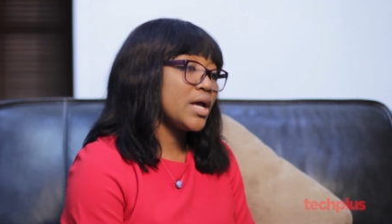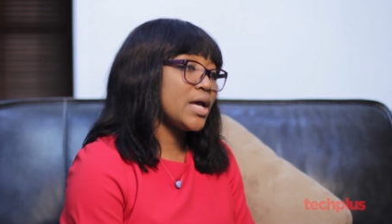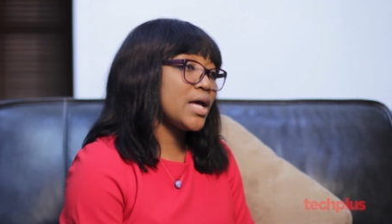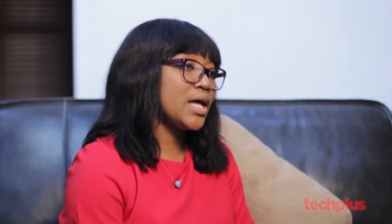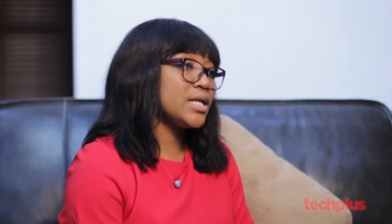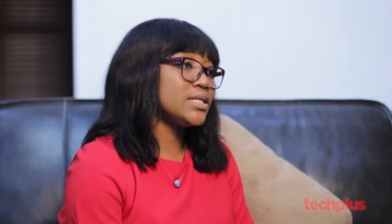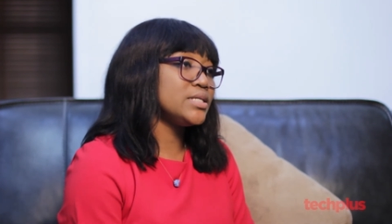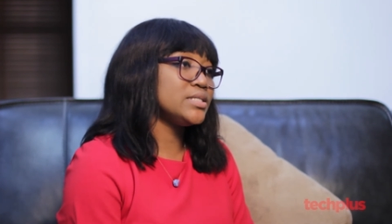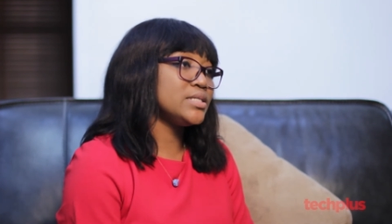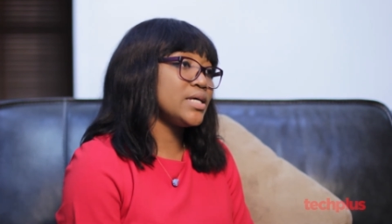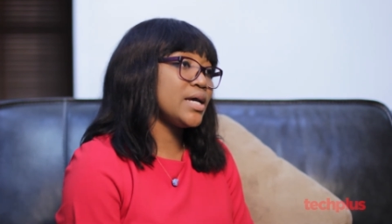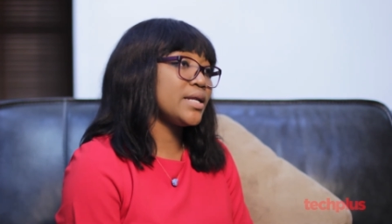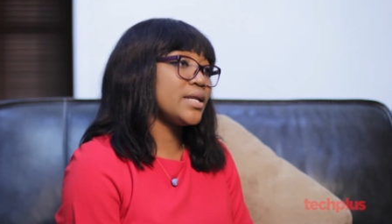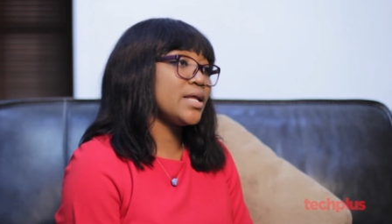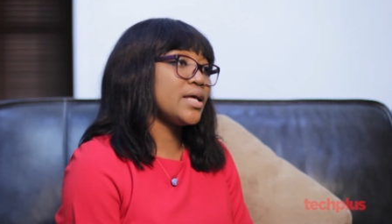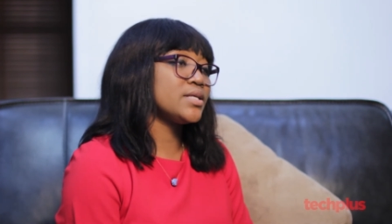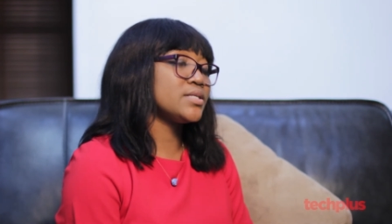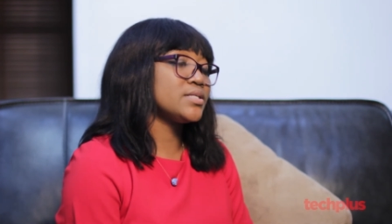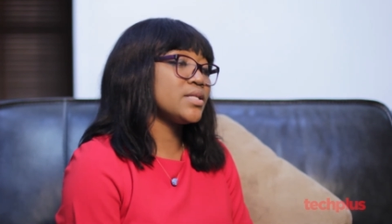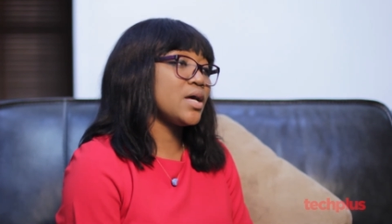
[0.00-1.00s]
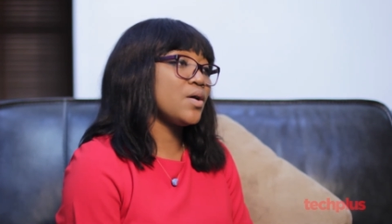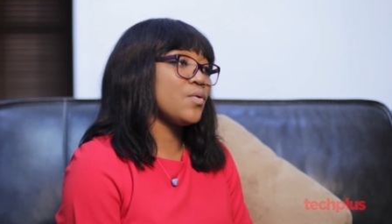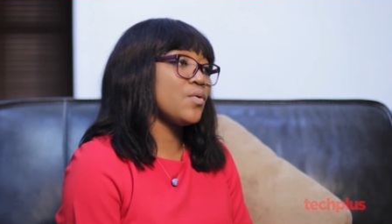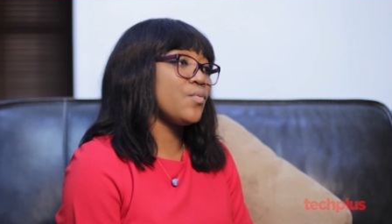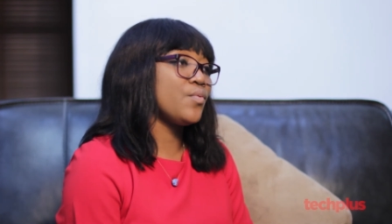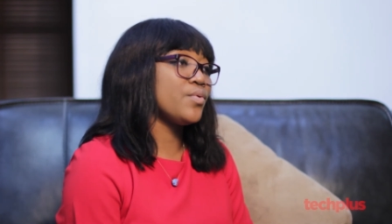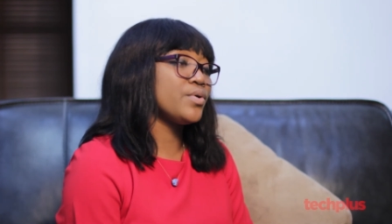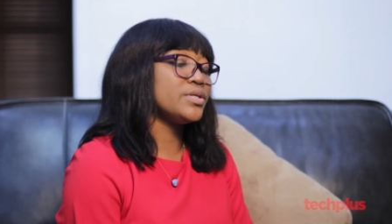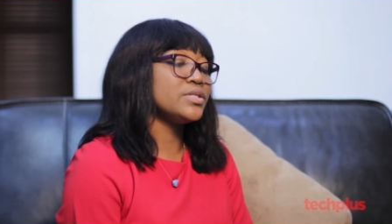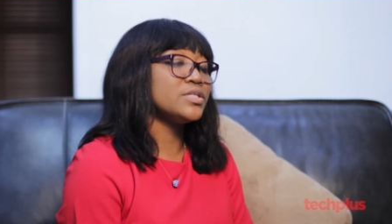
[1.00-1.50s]
I had designers that
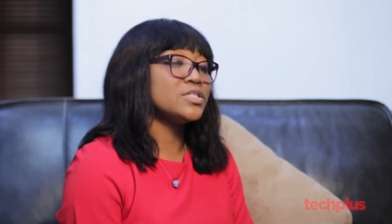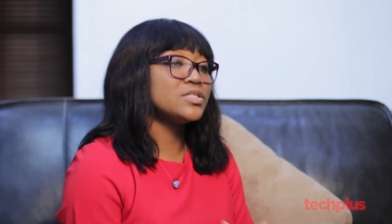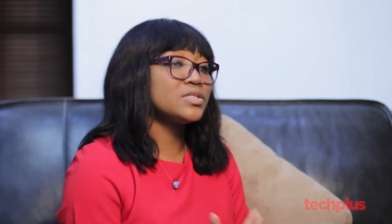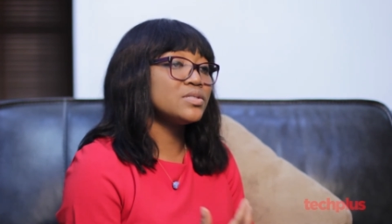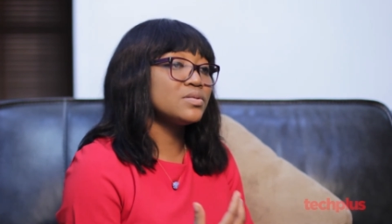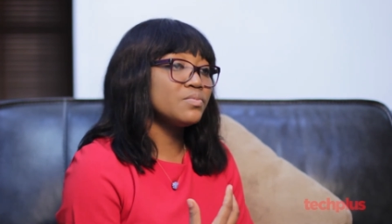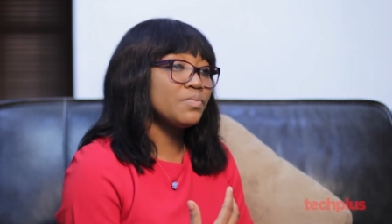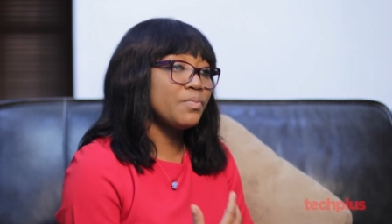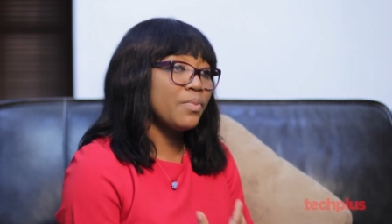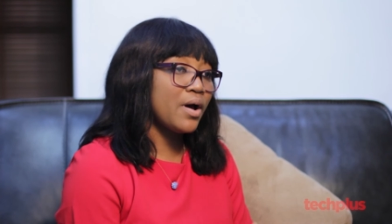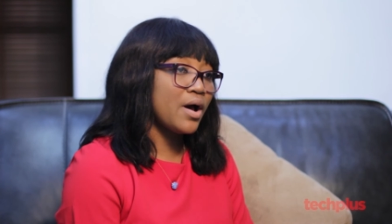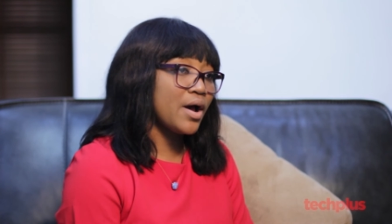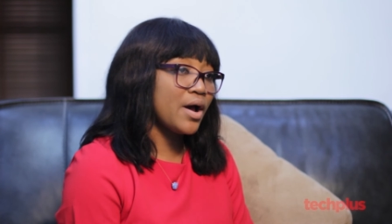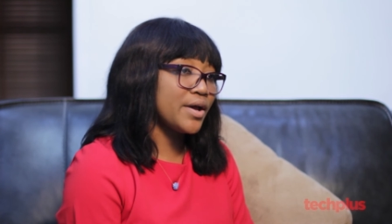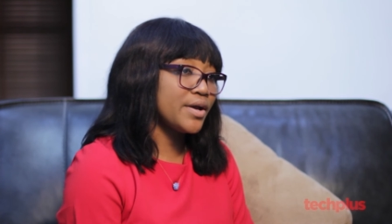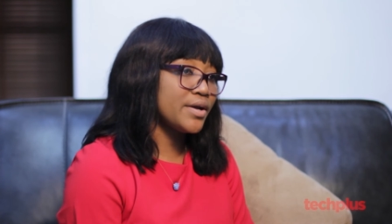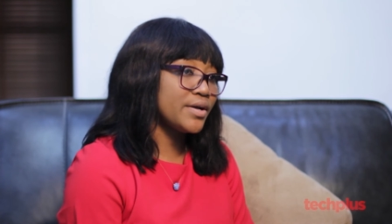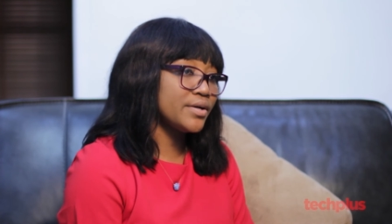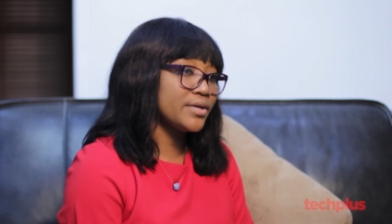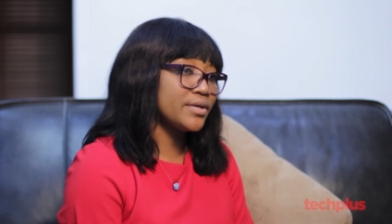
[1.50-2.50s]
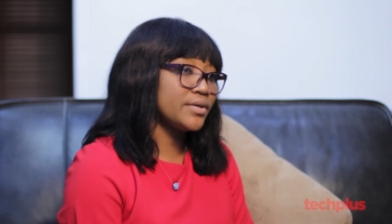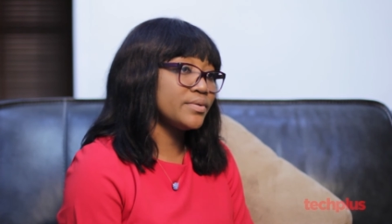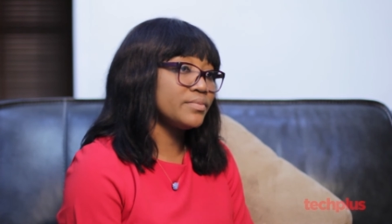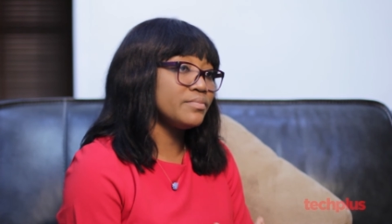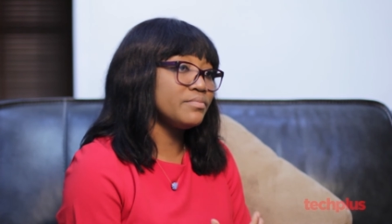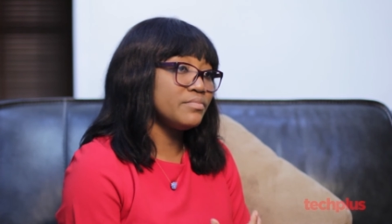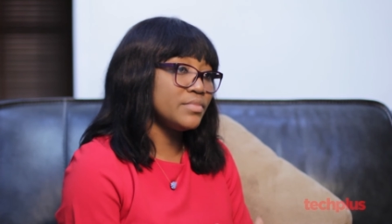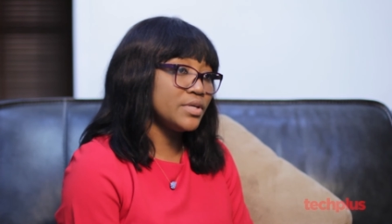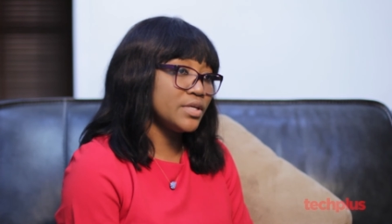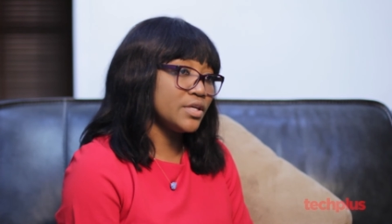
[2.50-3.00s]
inspire
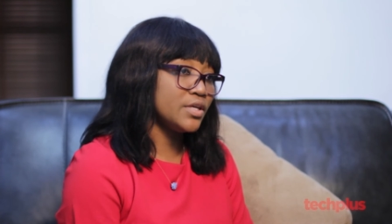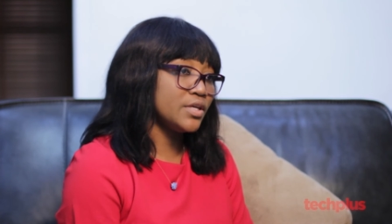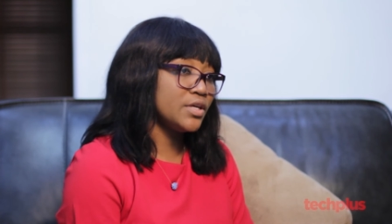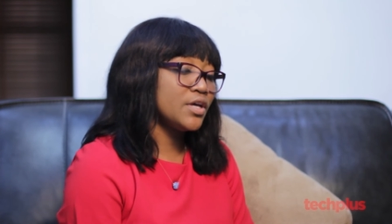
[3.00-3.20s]
me.